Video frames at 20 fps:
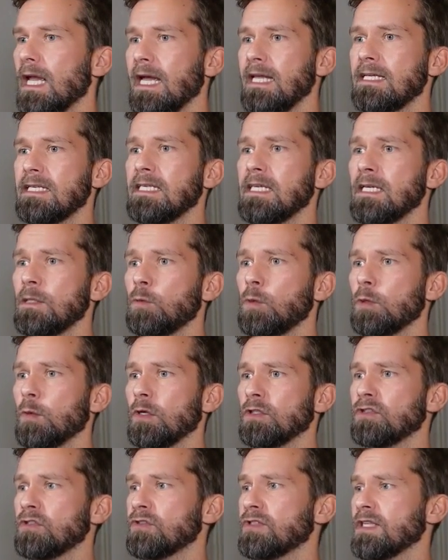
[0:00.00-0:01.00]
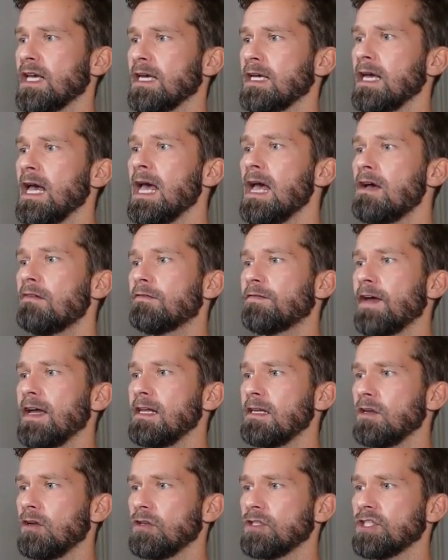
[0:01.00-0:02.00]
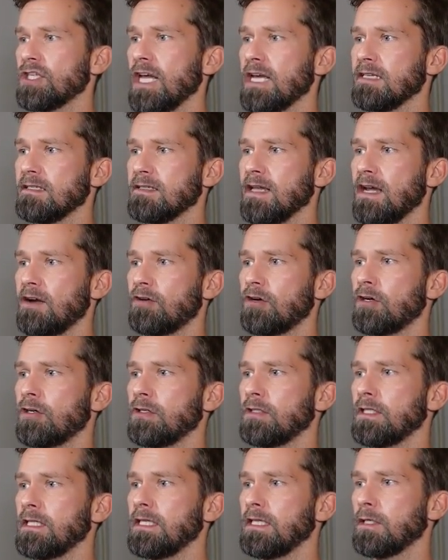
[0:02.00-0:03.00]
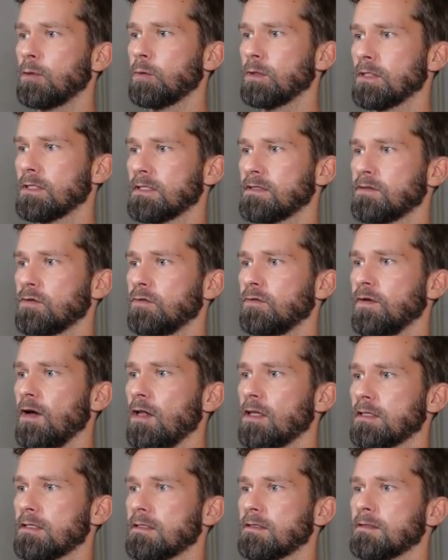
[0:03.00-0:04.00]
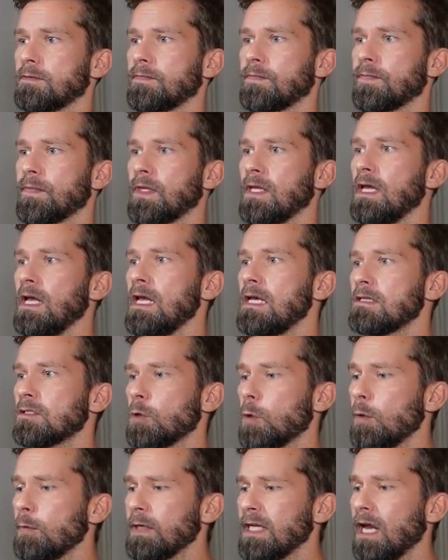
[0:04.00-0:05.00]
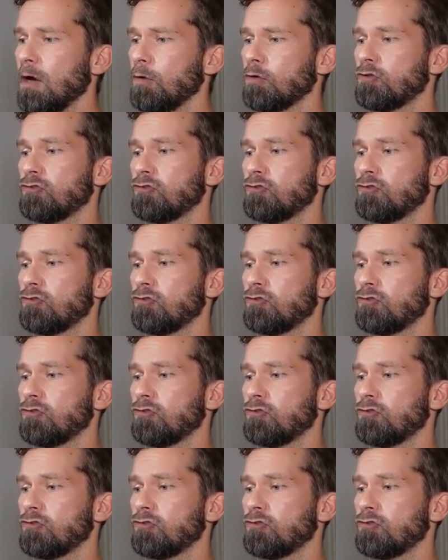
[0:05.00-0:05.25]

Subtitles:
And here we want to say fail on JS error equals to false. So when we now